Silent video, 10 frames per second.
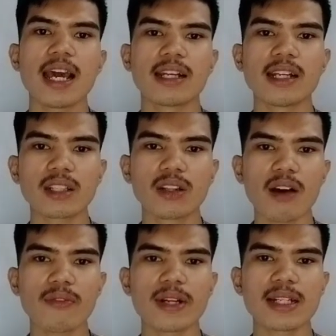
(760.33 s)
that
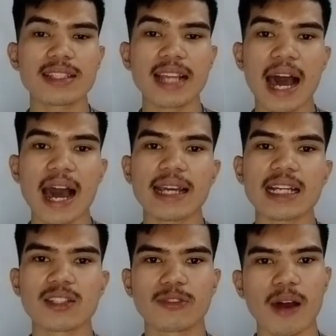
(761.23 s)
governs the
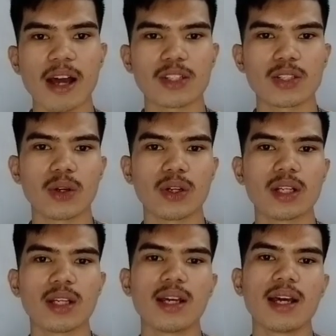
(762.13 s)
highest function